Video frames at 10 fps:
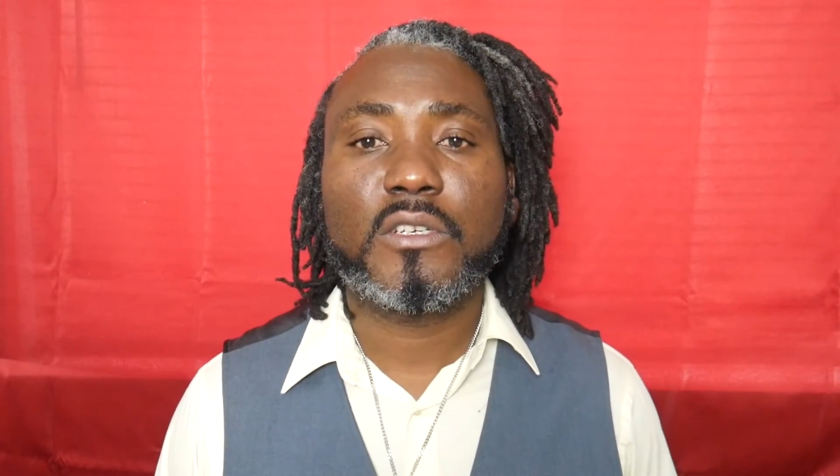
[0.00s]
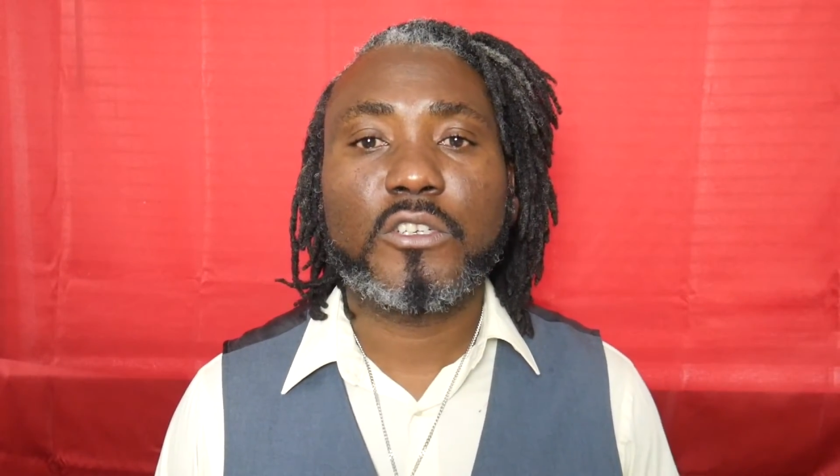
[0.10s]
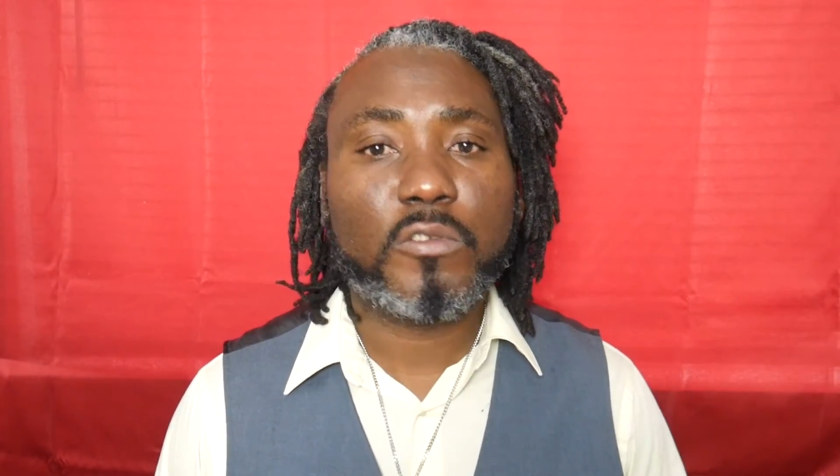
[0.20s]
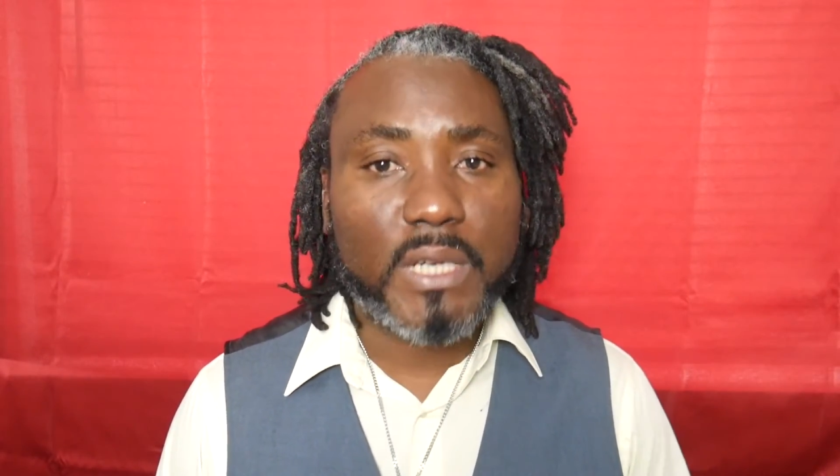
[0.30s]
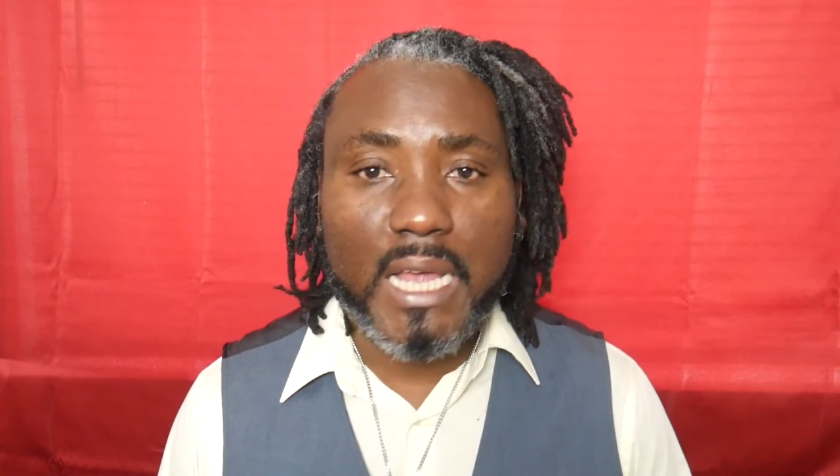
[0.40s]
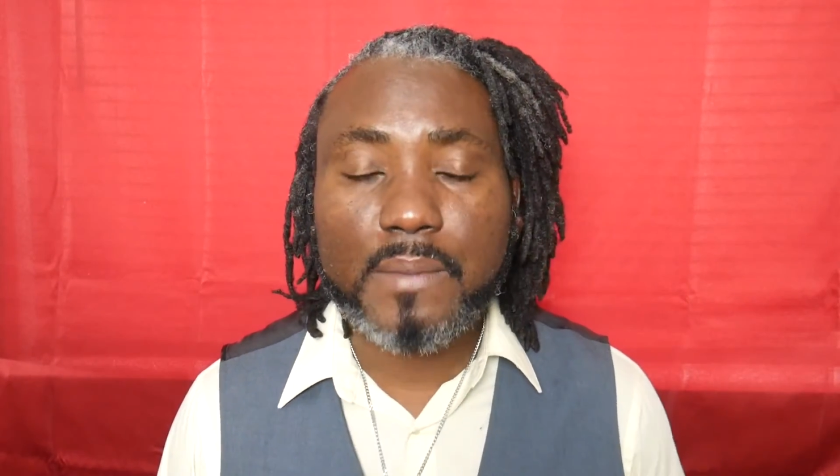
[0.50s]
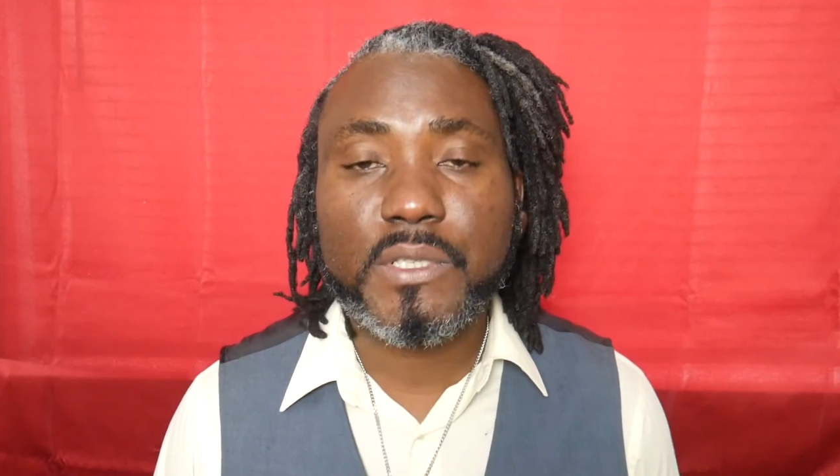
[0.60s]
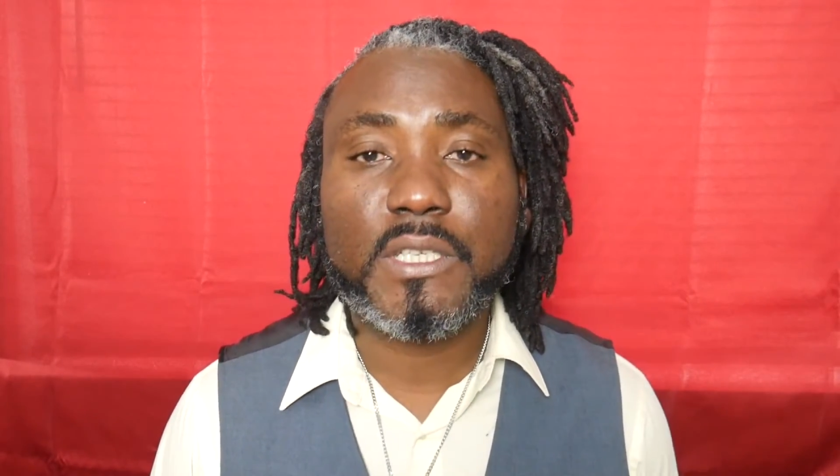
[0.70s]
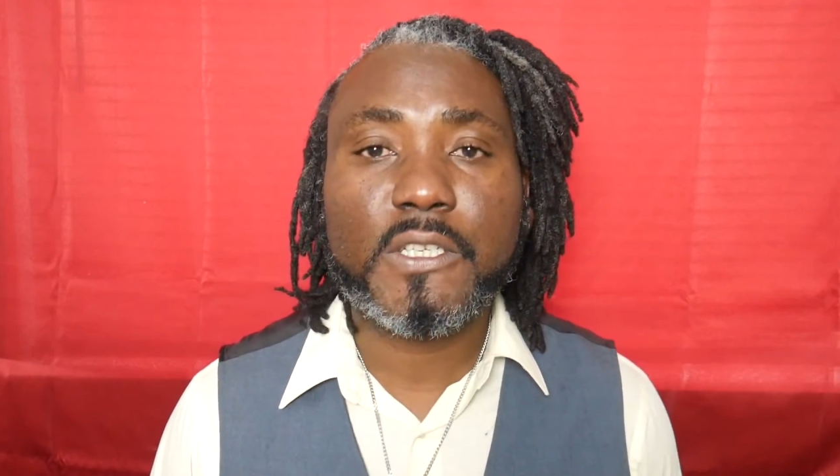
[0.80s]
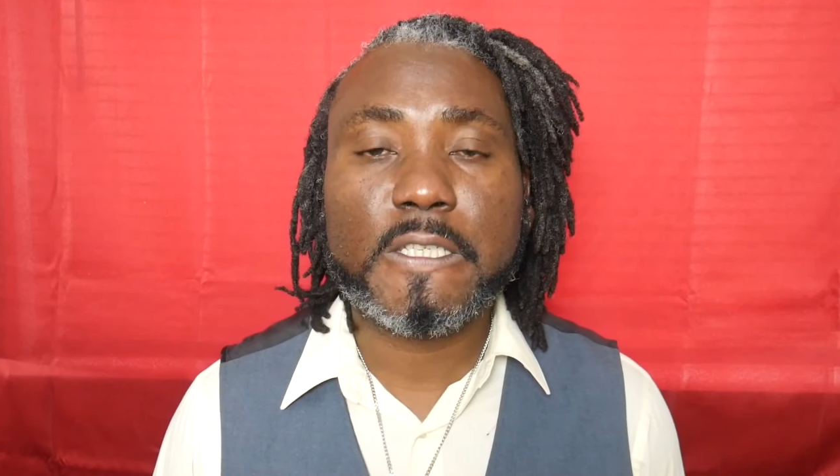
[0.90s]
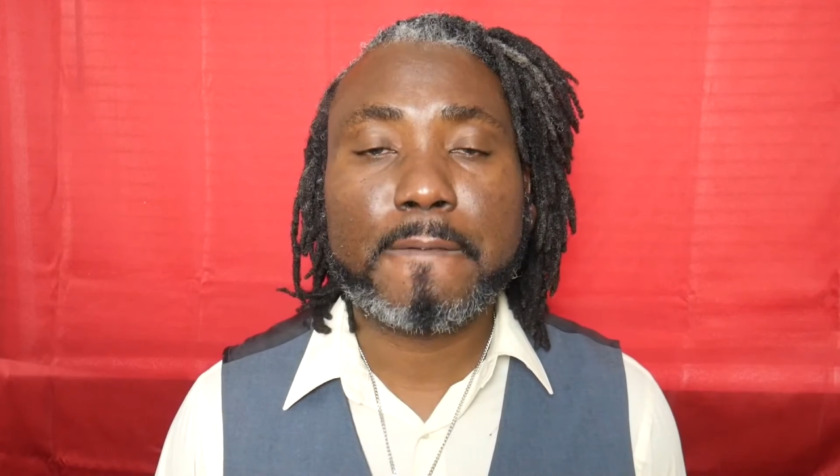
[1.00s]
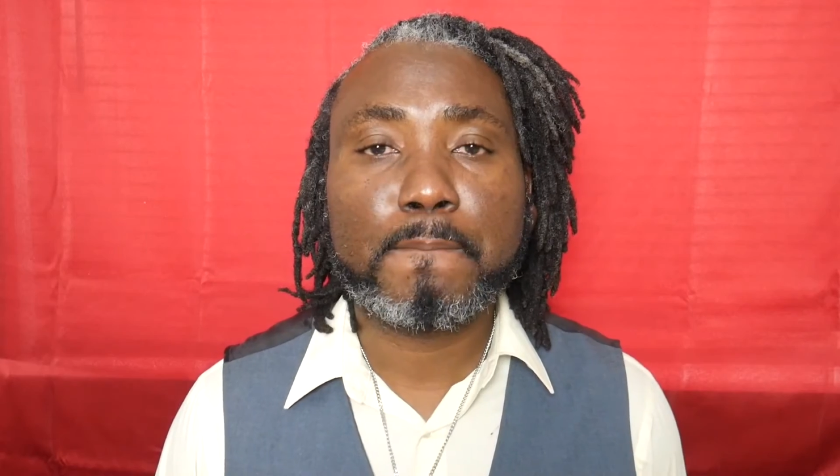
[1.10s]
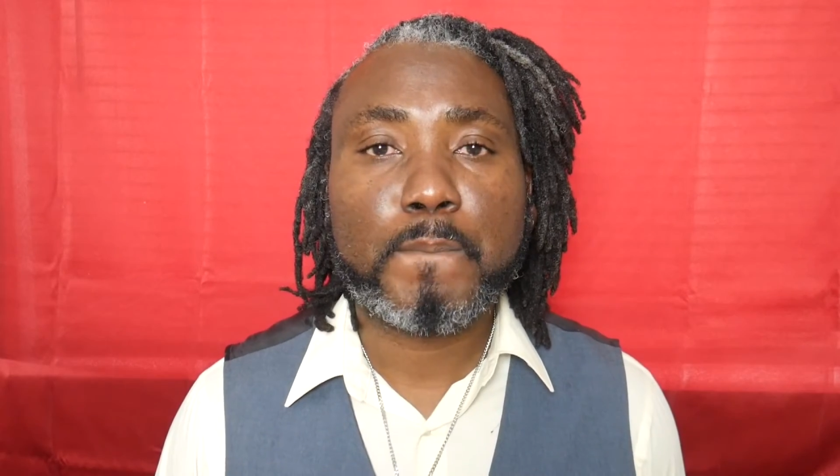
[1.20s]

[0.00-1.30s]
your relapses,